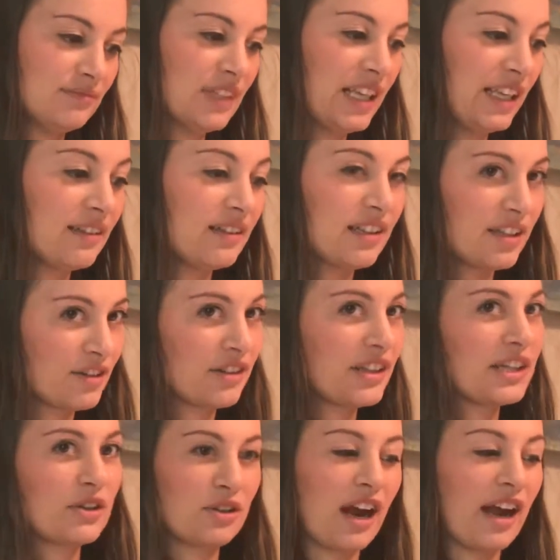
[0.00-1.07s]
he literally
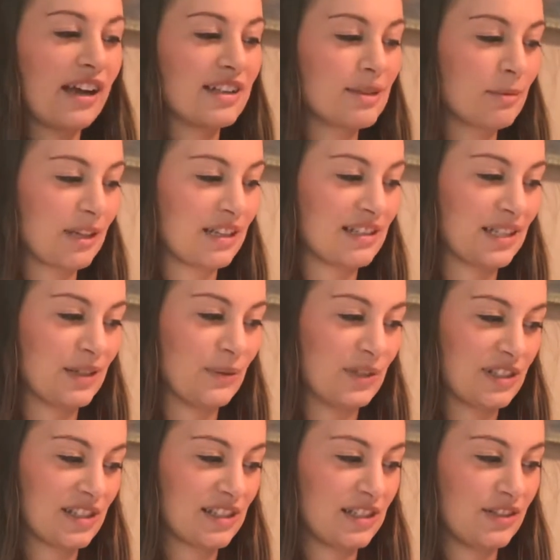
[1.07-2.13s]
cries because he
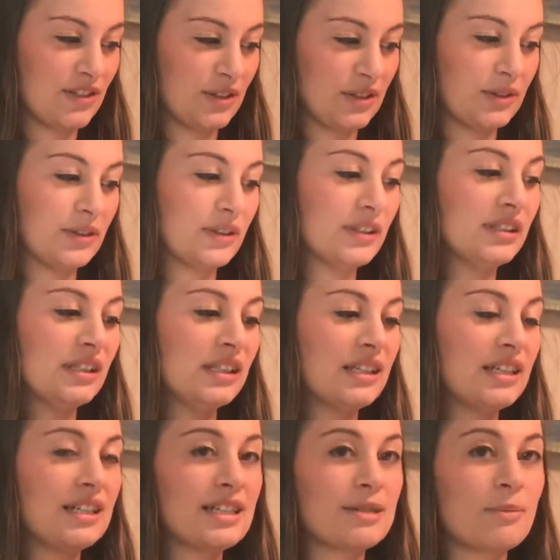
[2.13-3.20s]
wants to do,
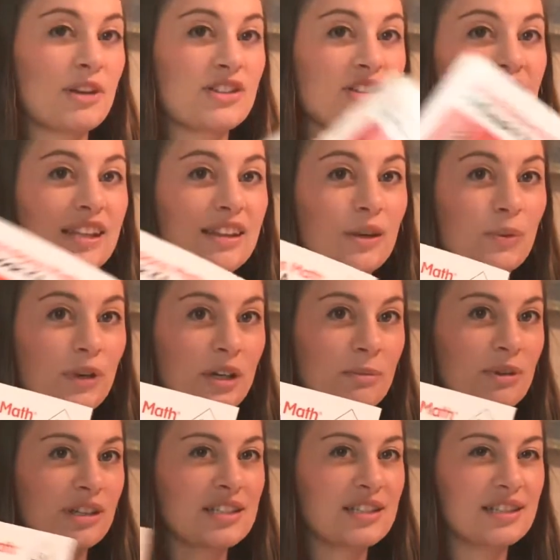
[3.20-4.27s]
especially the
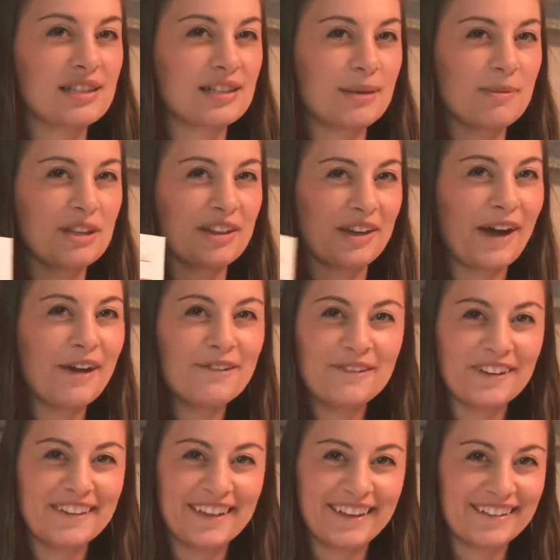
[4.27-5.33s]
workbooks, because I mean, look how
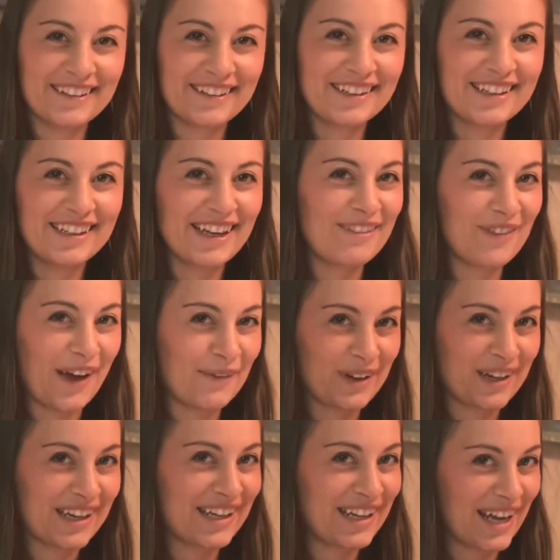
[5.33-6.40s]
fun they look. If I were a
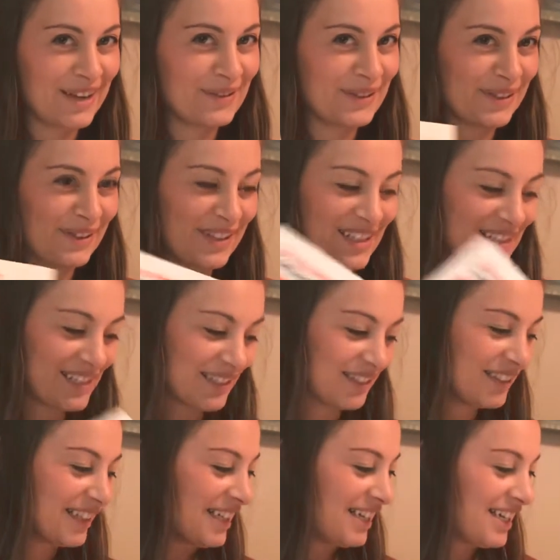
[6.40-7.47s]
kid, I'd want to do these too.
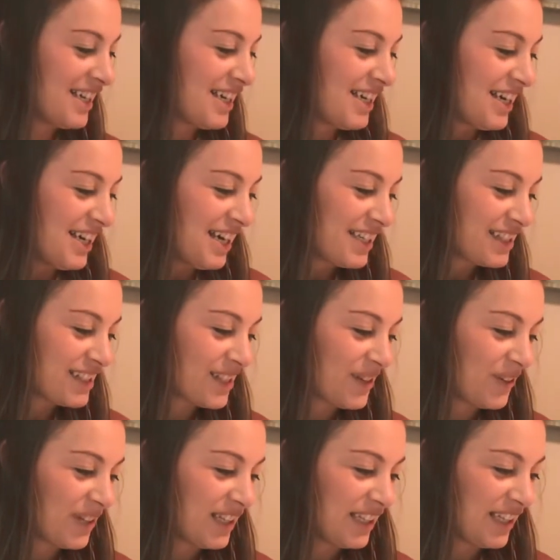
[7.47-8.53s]

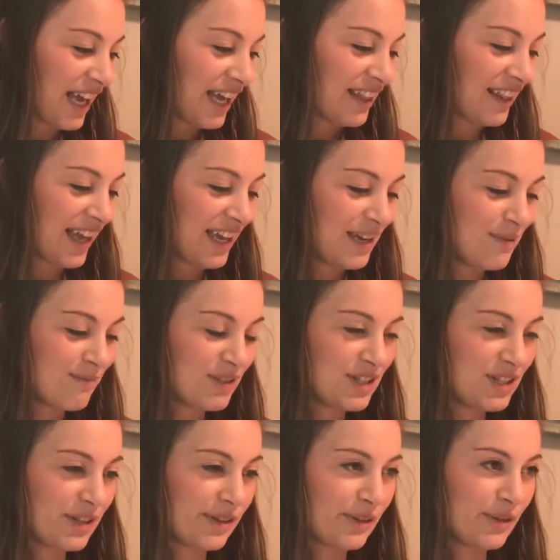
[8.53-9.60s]
So I let him
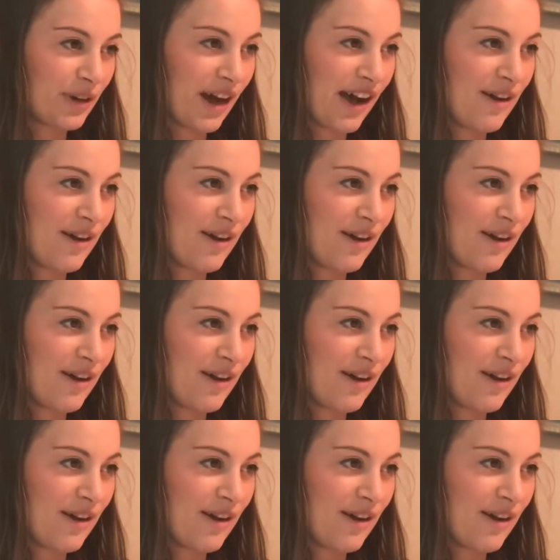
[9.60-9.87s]
do